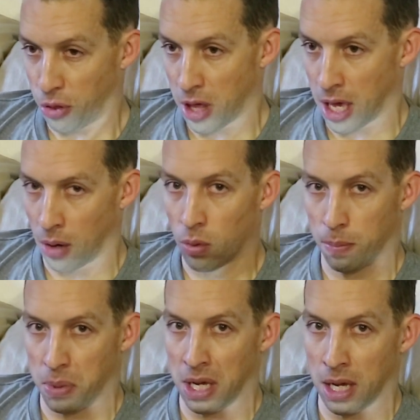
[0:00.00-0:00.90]
thing
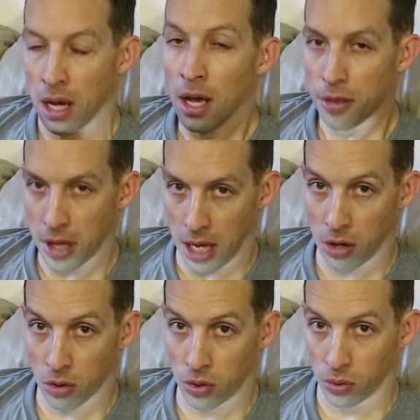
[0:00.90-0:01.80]
would be the
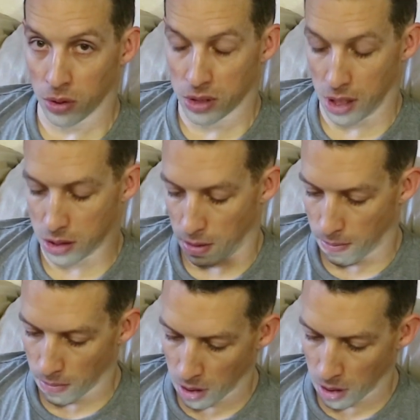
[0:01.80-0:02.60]
intercooler system.